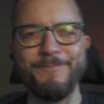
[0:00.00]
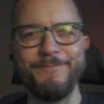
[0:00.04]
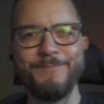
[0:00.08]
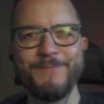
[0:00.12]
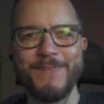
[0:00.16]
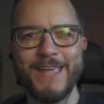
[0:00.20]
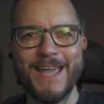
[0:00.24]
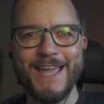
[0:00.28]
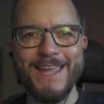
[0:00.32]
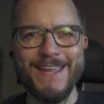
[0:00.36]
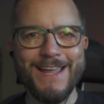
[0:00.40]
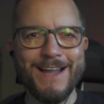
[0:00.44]

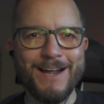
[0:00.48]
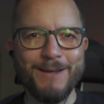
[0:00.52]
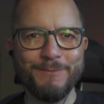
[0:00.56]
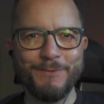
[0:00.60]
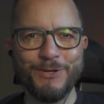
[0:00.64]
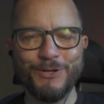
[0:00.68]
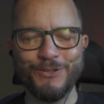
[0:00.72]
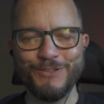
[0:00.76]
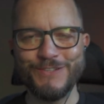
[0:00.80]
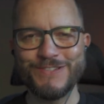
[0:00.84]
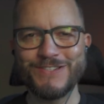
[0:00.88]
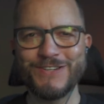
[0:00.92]
Hey, I'm
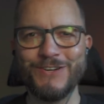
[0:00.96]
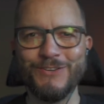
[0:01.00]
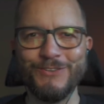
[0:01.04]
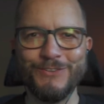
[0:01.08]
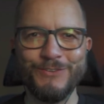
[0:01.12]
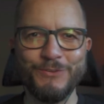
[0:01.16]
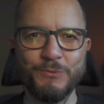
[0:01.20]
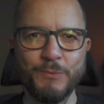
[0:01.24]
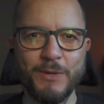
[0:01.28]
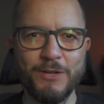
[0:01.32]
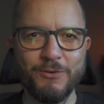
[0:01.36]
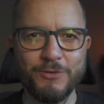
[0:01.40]
Colin Scotland.
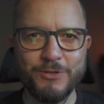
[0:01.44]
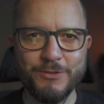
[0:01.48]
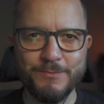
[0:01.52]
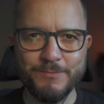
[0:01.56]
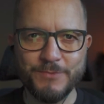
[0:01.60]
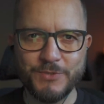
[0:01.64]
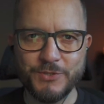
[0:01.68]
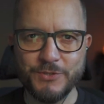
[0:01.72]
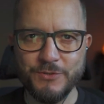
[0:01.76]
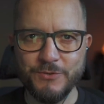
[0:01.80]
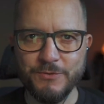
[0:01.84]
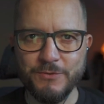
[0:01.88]
Welcome
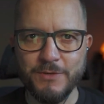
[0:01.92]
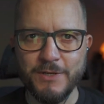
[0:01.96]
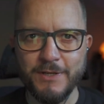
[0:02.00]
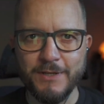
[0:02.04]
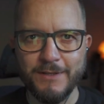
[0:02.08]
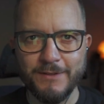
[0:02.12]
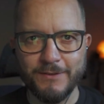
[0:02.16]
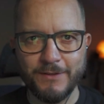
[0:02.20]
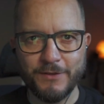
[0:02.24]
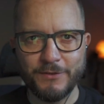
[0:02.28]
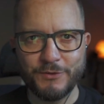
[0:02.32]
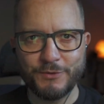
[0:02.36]
to
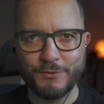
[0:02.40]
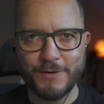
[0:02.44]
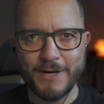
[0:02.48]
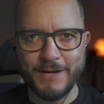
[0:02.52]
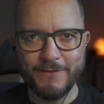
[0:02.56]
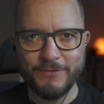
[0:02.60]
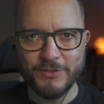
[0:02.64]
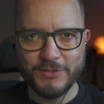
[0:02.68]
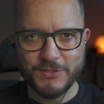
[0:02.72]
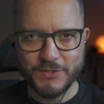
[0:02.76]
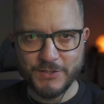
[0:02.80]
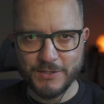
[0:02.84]
the Thrive
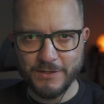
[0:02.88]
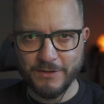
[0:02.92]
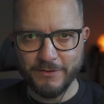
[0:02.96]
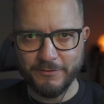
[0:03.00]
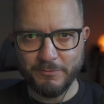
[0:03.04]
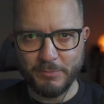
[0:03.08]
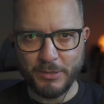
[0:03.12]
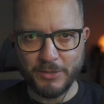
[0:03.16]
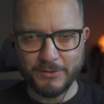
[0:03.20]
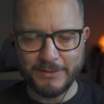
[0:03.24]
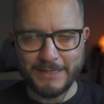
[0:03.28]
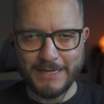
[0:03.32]
and Serve
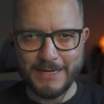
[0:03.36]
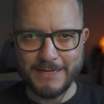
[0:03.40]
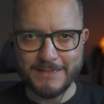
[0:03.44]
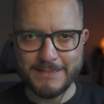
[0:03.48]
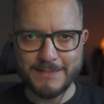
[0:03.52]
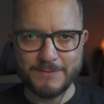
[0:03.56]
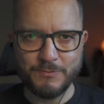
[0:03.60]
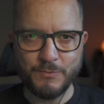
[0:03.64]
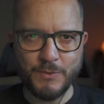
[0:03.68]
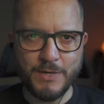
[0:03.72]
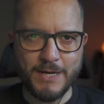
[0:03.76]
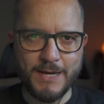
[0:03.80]
podcast,
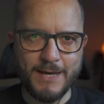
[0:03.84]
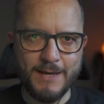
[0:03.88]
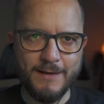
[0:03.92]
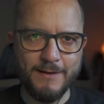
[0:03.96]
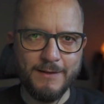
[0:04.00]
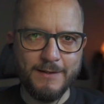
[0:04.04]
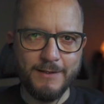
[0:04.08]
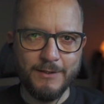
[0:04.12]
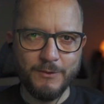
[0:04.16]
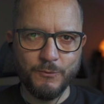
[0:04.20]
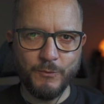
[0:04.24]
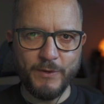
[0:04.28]
where
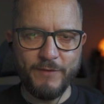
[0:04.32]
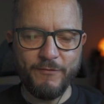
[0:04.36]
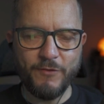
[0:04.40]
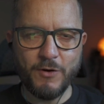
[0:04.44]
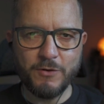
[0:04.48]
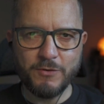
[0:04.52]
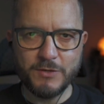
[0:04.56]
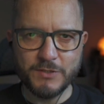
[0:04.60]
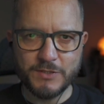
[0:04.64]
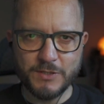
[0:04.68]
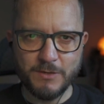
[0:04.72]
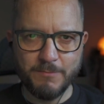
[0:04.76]
we
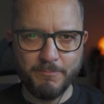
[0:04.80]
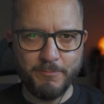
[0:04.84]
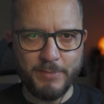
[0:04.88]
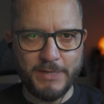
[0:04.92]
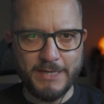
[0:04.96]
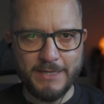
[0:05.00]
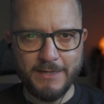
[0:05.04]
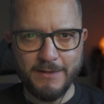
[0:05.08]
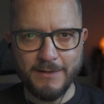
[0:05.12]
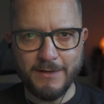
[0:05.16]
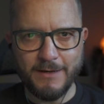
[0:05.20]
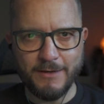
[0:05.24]
focus on
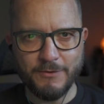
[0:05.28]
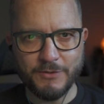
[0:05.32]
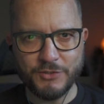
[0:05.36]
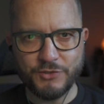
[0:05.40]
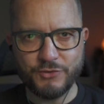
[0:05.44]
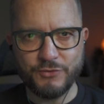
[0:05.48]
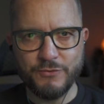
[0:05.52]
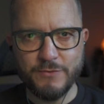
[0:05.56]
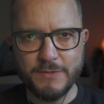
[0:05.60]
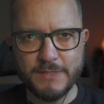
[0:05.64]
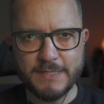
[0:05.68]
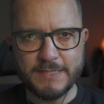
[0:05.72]
being our
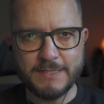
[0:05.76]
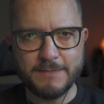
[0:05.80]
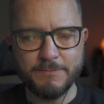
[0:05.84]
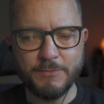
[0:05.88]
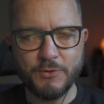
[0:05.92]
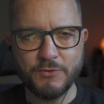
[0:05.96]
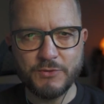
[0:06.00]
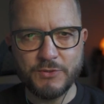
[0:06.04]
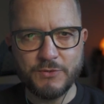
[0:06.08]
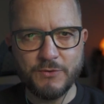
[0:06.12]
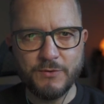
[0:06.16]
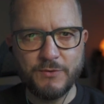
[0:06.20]
truest,
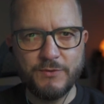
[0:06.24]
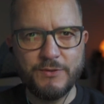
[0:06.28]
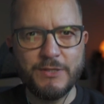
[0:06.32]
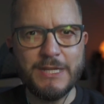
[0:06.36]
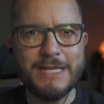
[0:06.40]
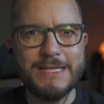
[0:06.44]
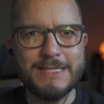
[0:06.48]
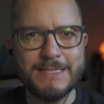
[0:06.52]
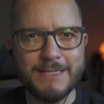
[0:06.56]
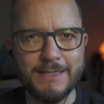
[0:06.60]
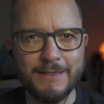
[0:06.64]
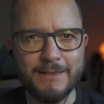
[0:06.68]
most
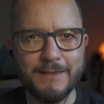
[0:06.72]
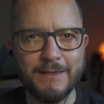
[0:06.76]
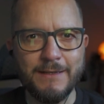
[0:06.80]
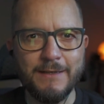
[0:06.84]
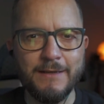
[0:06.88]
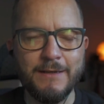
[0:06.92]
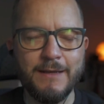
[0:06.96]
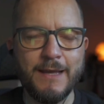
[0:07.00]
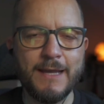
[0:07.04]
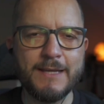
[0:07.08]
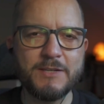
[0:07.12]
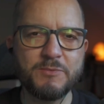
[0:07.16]
authentic
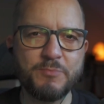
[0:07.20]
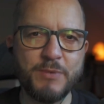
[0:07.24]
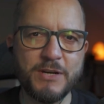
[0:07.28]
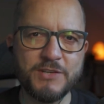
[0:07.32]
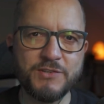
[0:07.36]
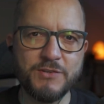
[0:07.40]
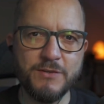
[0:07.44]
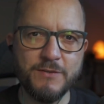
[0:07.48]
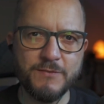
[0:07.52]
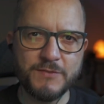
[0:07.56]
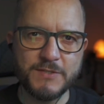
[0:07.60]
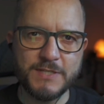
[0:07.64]

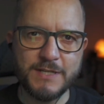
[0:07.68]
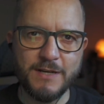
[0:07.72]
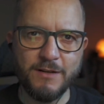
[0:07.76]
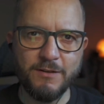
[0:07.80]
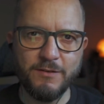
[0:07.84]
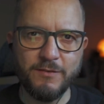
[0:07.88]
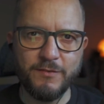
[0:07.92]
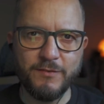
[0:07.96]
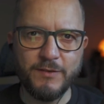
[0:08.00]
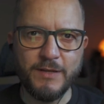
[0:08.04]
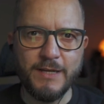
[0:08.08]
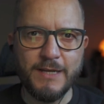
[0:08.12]
expression of
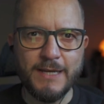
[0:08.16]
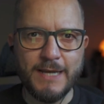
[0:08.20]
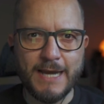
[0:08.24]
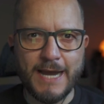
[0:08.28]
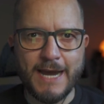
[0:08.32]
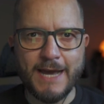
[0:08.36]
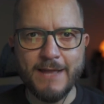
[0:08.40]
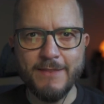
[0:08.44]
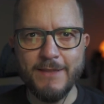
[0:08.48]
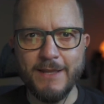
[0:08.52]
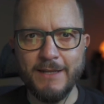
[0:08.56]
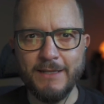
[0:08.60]
self,
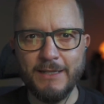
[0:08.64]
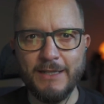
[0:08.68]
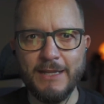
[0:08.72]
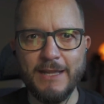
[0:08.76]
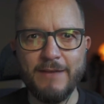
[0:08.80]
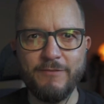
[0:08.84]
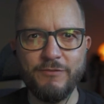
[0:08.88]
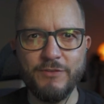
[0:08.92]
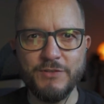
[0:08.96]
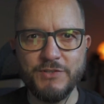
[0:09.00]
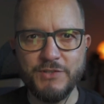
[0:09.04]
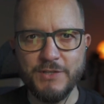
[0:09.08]
and then
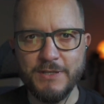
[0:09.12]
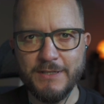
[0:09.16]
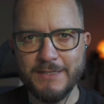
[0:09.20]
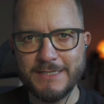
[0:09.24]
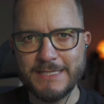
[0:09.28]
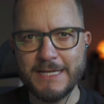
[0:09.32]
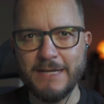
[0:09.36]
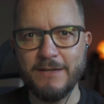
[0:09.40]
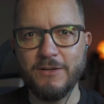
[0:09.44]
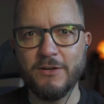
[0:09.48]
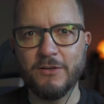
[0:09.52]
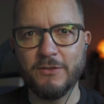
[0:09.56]
leveraging
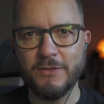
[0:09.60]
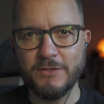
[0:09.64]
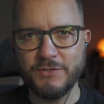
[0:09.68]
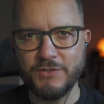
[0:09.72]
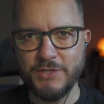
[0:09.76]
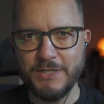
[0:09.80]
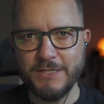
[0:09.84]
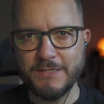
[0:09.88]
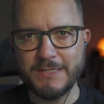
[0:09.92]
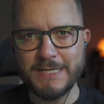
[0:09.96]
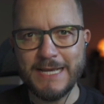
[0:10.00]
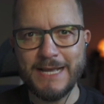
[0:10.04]
technology
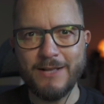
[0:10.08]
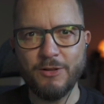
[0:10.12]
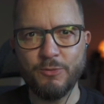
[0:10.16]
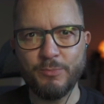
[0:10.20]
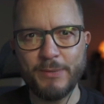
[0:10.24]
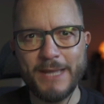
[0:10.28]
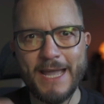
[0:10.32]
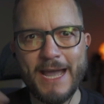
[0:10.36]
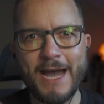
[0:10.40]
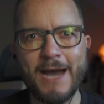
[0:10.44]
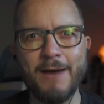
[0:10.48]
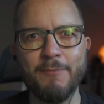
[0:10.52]
to help
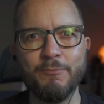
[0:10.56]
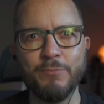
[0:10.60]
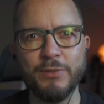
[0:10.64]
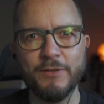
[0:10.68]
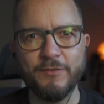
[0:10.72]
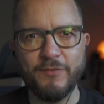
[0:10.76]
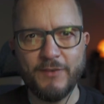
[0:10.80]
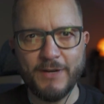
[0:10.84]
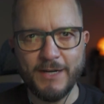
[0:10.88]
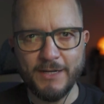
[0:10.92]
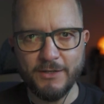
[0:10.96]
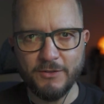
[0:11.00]

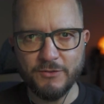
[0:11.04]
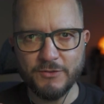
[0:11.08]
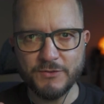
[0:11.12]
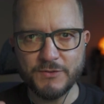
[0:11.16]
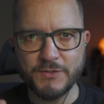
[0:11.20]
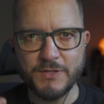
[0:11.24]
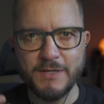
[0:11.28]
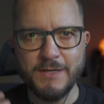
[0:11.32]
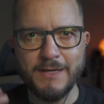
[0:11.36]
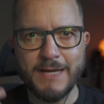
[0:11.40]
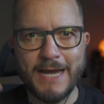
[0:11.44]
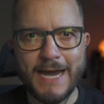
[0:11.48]
amplify us
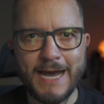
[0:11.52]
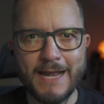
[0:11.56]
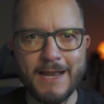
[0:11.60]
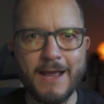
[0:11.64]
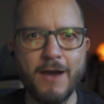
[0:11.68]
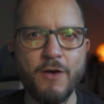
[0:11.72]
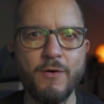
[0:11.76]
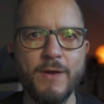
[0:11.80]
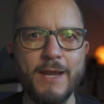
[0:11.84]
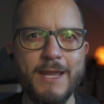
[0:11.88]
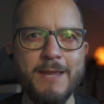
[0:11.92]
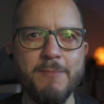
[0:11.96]
and
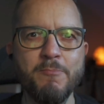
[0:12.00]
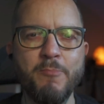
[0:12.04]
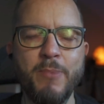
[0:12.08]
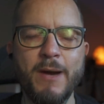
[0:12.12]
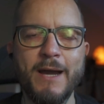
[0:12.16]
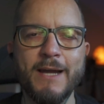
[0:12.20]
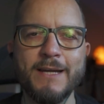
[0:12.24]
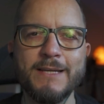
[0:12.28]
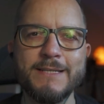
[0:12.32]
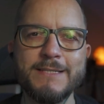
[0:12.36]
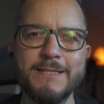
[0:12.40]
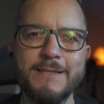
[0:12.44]
our
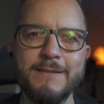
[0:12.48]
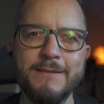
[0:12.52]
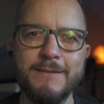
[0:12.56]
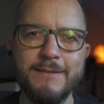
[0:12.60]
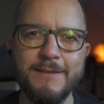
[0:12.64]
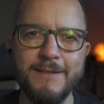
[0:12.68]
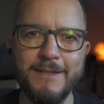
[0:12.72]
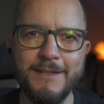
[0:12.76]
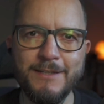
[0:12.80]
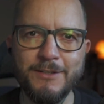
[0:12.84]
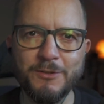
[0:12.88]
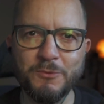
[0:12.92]
impact
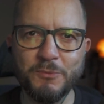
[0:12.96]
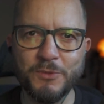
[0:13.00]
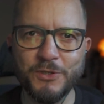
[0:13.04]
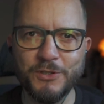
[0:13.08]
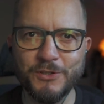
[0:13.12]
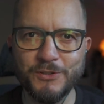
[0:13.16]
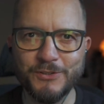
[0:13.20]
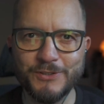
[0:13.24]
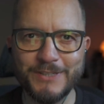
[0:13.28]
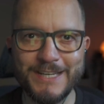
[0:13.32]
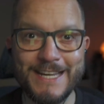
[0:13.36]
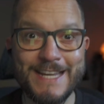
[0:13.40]
in the
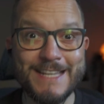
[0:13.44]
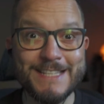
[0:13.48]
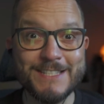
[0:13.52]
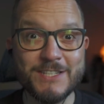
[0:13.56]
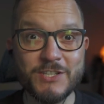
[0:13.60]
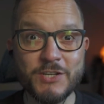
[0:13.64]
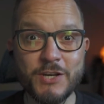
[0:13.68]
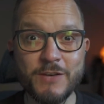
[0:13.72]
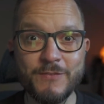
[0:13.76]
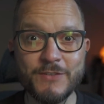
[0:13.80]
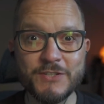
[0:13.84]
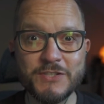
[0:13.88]
world in
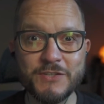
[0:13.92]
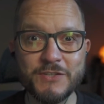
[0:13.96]
service of